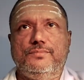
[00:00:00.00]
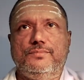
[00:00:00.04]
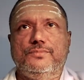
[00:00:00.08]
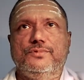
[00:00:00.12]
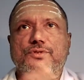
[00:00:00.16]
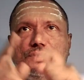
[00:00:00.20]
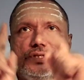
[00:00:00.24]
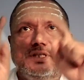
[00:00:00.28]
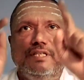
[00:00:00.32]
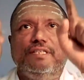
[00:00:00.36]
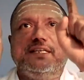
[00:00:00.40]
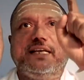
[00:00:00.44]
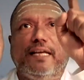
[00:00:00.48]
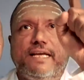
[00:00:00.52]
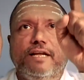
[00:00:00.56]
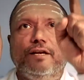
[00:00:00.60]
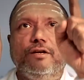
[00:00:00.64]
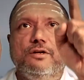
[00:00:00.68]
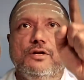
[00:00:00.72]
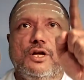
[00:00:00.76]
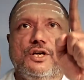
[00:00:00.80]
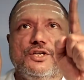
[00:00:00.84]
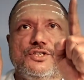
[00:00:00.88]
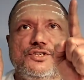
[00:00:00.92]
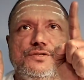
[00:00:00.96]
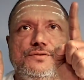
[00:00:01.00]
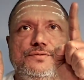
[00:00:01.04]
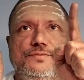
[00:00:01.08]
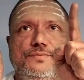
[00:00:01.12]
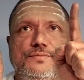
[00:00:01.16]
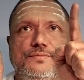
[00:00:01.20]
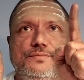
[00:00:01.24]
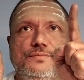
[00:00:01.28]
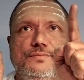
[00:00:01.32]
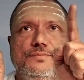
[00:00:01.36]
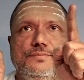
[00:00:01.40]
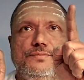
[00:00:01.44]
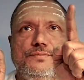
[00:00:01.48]
The second clause.
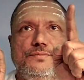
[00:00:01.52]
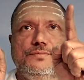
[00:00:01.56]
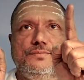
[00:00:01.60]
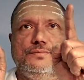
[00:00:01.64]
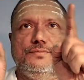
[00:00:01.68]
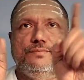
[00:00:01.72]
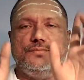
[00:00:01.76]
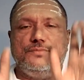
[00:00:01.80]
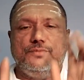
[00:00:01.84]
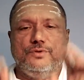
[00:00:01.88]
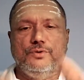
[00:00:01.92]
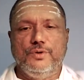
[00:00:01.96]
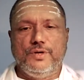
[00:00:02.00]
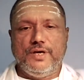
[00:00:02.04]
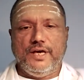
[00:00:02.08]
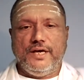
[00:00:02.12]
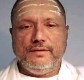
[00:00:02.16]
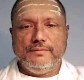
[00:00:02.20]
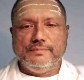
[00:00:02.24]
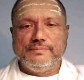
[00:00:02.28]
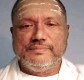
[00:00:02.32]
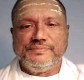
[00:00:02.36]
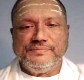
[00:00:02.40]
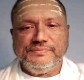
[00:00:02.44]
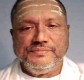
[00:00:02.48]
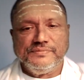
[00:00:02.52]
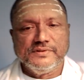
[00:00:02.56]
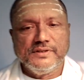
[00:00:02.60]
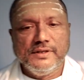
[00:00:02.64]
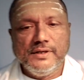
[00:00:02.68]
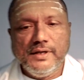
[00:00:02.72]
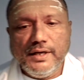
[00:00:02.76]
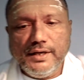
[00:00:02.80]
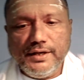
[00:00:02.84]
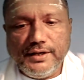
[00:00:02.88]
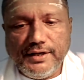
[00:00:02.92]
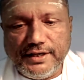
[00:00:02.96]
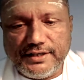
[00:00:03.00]
Okay.
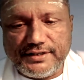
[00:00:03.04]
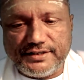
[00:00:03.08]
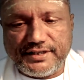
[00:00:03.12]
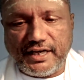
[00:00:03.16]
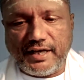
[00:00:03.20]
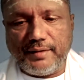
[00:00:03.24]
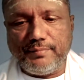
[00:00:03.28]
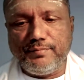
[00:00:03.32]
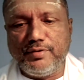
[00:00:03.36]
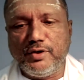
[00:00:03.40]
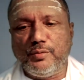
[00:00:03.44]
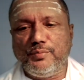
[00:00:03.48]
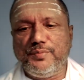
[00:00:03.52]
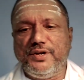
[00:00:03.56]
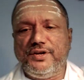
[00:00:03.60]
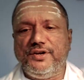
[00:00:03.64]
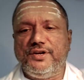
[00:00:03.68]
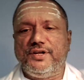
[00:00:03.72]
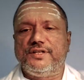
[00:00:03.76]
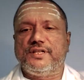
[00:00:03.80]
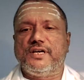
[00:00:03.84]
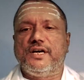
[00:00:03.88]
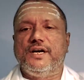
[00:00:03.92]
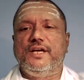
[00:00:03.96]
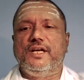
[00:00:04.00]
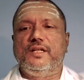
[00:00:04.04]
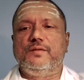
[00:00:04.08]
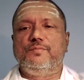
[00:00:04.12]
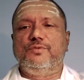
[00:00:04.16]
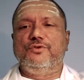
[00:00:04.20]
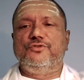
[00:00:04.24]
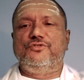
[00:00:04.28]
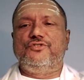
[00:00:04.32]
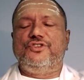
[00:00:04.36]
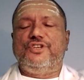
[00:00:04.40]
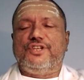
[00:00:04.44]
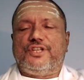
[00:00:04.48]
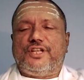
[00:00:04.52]
Itrebhyo bhinnata yad
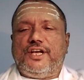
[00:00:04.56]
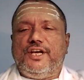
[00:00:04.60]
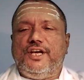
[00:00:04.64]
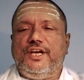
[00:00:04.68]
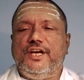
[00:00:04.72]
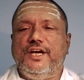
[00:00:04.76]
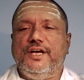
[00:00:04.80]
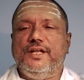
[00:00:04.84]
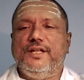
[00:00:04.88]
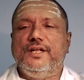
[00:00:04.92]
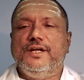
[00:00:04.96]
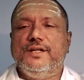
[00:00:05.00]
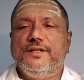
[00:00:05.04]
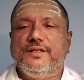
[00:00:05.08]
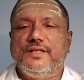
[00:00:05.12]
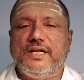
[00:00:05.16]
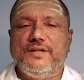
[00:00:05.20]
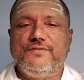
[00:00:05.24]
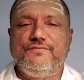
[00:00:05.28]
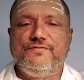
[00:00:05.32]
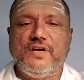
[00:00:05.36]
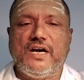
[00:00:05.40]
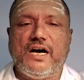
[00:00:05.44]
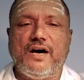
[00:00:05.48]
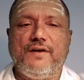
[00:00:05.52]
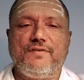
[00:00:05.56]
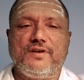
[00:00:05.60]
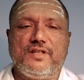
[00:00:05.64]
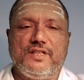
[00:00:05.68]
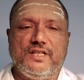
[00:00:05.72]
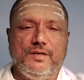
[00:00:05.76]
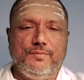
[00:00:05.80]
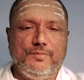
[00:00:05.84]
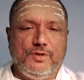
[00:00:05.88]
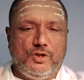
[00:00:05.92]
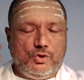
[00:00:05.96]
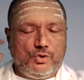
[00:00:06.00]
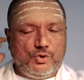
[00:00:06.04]
buddhyate tad
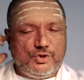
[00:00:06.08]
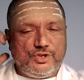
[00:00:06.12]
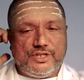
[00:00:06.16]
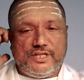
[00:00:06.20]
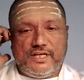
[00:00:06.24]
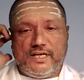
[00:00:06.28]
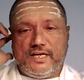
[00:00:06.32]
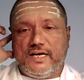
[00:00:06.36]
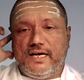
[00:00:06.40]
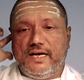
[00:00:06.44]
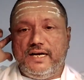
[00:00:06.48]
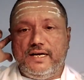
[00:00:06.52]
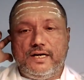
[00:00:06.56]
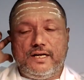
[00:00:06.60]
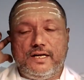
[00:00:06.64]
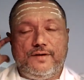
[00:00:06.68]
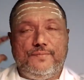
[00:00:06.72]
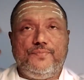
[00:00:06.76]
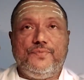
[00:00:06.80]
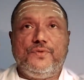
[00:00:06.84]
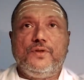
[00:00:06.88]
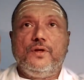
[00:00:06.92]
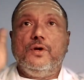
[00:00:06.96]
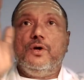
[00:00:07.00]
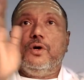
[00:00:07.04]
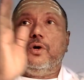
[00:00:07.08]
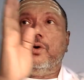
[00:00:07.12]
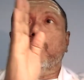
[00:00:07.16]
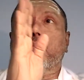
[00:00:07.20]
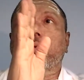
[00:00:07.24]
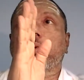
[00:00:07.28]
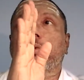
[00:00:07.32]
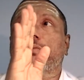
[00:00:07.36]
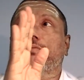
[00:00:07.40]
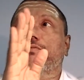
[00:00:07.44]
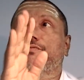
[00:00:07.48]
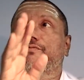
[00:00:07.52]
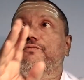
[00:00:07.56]
vyavartyam ityuchate. And
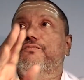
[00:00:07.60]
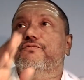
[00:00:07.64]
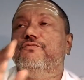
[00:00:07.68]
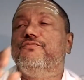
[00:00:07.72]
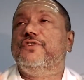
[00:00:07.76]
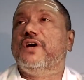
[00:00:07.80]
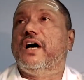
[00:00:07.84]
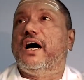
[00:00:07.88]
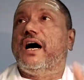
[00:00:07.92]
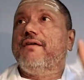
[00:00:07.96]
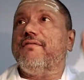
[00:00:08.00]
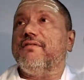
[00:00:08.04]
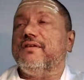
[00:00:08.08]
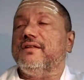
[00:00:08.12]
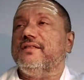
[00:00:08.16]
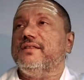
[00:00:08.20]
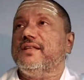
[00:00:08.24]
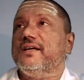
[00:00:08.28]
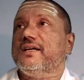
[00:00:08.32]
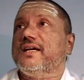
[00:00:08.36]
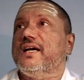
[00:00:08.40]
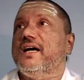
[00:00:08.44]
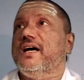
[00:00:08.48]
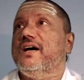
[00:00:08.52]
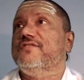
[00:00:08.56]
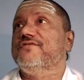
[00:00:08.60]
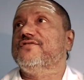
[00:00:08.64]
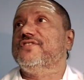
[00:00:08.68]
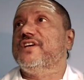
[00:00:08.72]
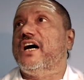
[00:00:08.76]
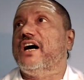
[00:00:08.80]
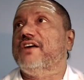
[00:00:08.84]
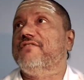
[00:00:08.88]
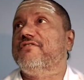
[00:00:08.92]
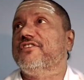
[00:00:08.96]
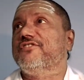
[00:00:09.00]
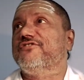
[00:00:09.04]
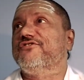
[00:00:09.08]
vyavartaka,
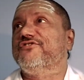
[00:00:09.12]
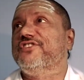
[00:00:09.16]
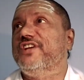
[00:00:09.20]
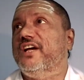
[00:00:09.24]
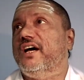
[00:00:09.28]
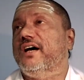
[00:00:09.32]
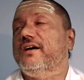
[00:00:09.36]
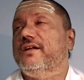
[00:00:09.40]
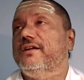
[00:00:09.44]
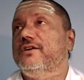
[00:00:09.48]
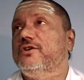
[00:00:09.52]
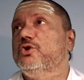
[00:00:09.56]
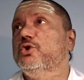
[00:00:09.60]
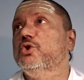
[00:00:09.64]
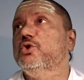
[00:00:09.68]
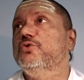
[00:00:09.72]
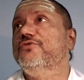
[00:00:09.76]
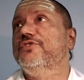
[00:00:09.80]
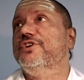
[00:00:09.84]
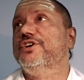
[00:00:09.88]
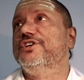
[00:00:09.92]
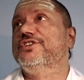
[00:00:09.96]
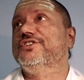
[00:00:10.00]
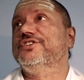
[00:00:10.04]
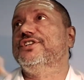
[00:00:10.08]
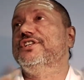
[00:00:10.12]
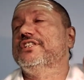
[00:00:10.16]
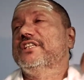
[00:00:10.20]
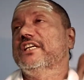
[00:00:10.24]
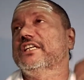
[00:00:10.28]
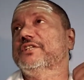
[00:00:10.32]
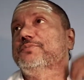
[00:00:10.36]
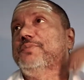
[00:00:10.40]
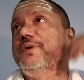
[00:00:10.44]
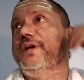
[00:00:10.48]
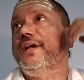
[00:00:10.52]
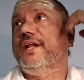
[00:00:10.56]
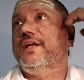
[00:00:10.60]
vyavartya, two words he is
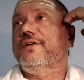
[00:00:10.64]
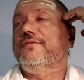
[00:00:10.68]
explaining.